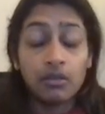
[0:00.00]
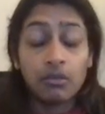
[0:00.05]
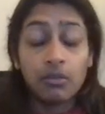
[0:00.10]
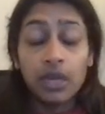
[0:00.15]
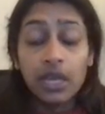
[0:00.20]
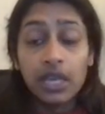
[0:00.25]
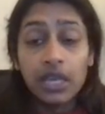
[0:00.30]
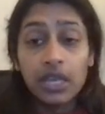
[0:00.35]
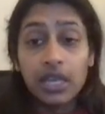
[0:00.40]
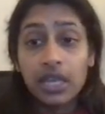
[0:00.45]

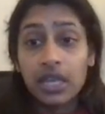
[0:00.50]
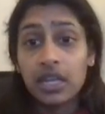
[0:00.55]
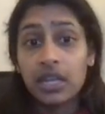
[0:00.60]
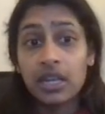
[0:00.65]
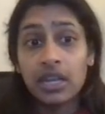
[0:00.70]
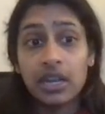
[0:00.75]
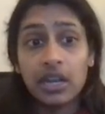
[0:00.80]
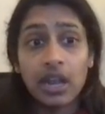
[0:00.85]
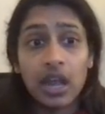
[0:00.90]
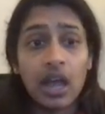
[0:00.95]
We
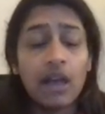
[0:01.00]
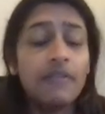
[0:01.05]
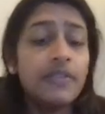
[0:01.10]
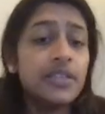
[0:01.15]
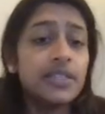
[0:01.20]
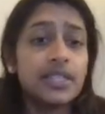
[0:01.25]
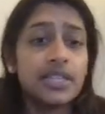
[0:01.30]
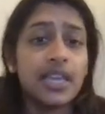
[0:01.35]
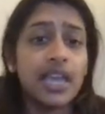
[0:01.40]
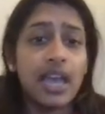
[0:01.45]
can
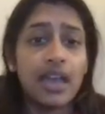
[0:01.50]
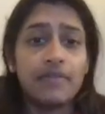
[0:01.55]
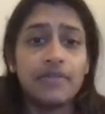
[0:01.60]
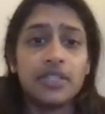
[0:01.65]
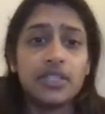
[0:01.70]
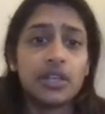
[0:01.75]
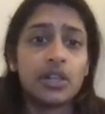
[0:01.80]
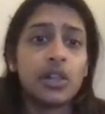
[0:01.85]
obviously have these